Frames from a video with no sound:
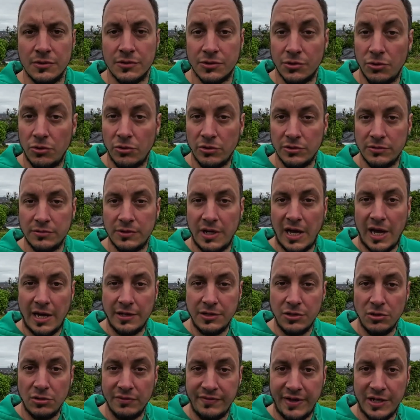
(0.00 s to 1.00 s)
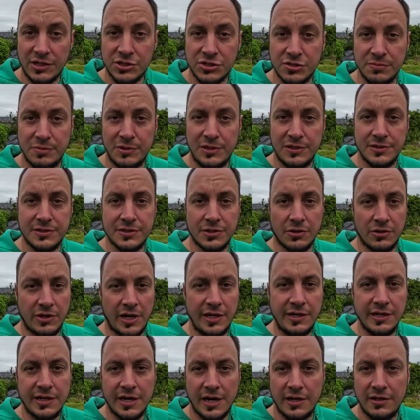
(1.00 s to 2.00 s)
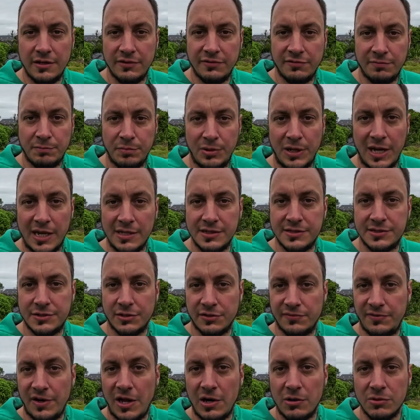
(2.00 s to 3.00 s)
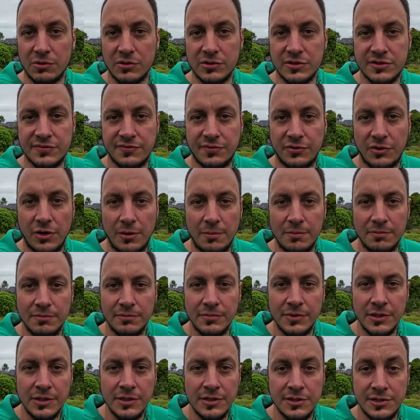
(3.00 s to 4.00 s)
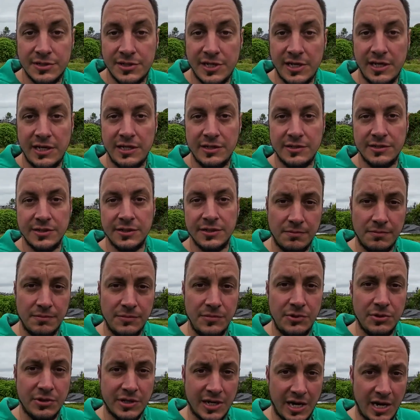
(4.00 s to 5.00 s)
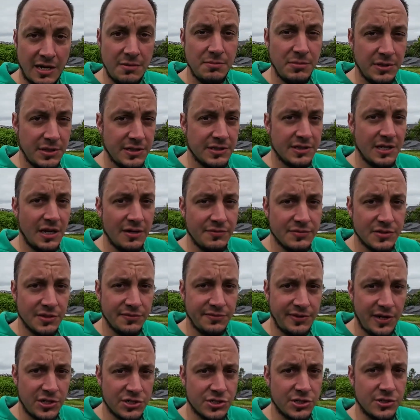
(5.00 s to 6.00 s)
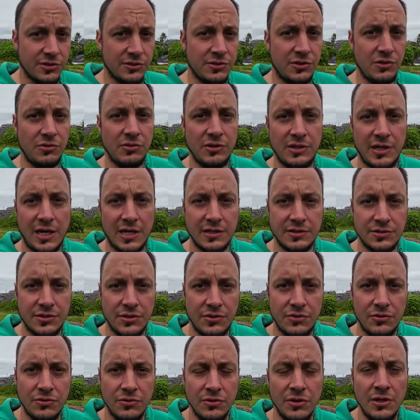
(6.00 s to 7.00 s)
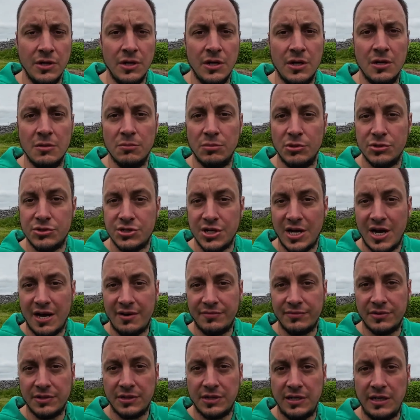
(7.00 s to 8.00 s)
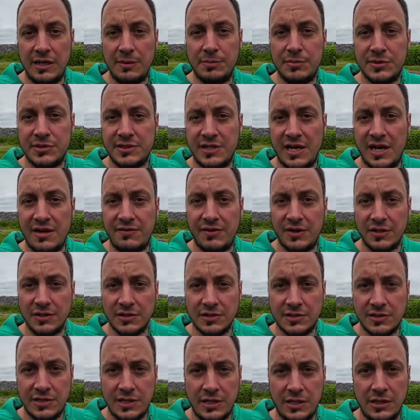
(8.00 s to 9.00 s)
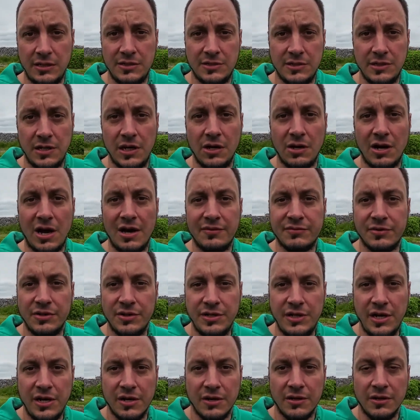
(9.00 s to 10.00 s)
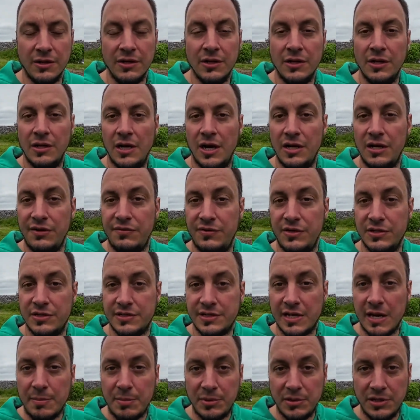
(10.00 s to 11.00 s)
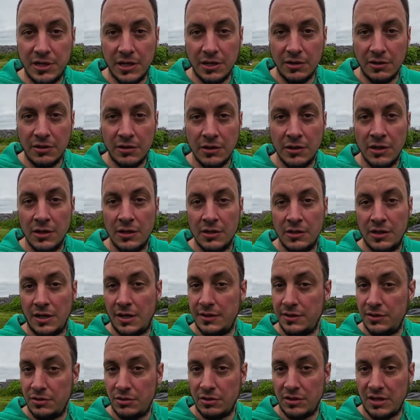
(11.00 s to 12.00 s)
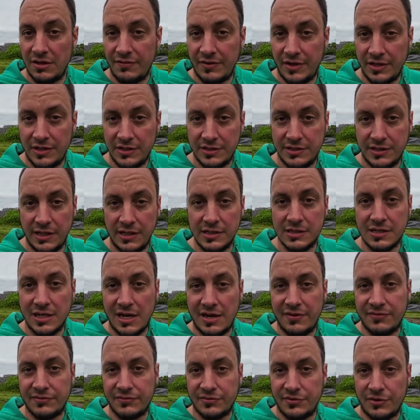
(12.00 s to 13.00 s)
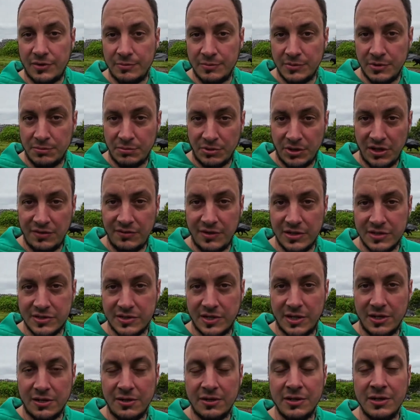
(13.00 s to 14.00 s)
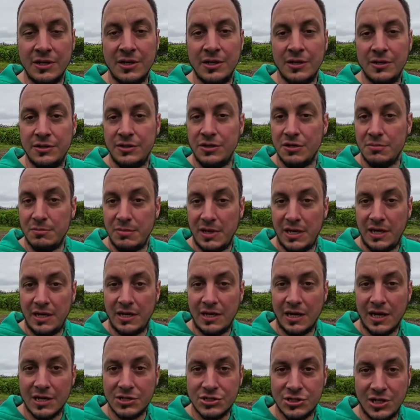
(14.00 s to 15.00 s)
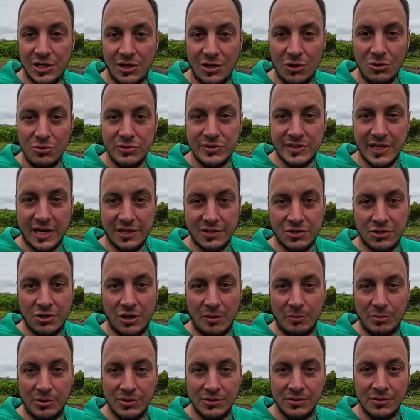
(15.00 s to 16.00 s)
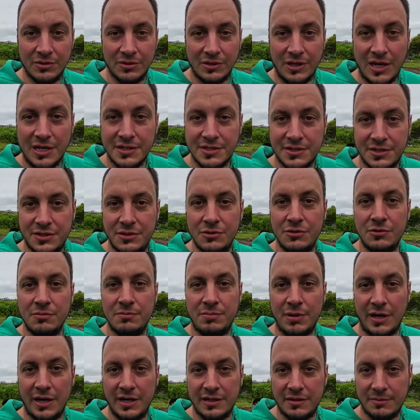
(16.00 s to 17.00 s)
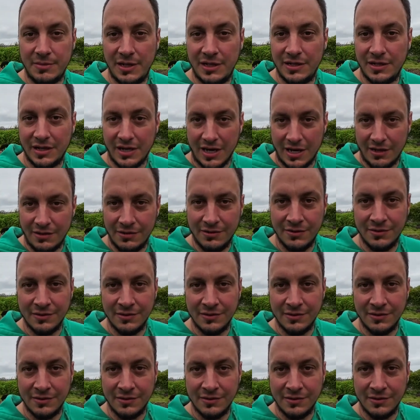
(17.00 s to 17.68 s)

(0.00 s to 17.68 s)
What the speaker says: growing annual vegetables or any kind of plants or flowers from seed, you can be self-sufficient doing that too, but you have to keep saving the seeds year after year. And if you skip a year and you don't have any seeds left from the previous year, you may actually lose that crop unless you buy them in again.